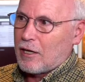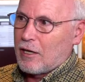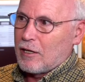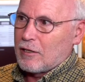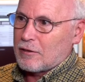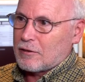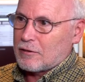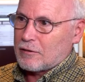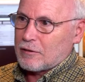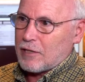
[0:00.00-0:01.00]
uh,
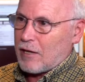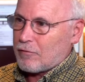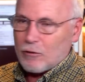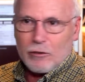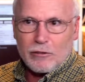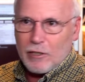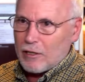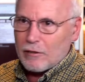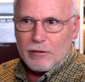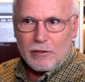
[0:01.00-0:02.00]

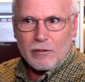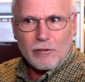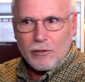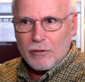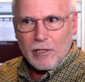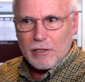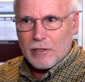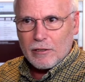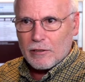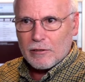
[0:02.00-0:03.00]
self-contained uh,
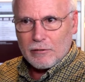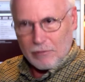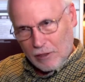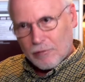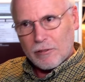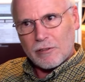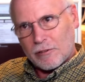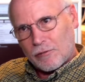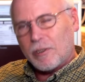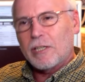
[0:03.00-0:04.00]
theoretical, it,
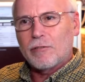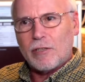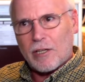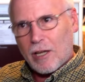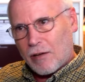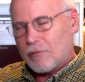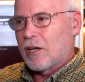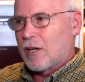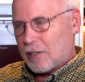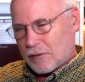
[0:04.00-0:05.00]
this field will have
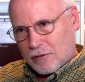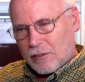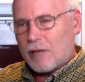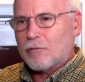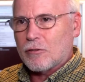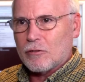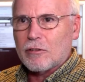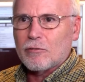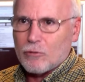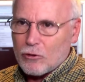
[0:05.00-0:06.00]
its
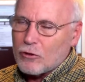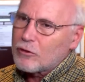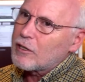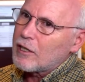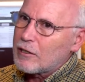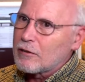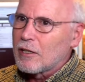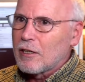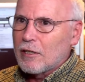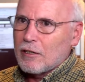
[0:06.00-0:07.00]

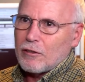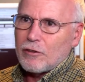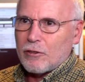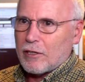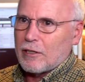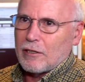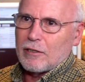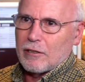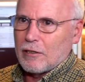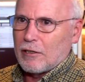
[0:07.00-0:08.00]
self-contained
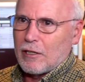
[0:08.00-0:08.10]
theoretical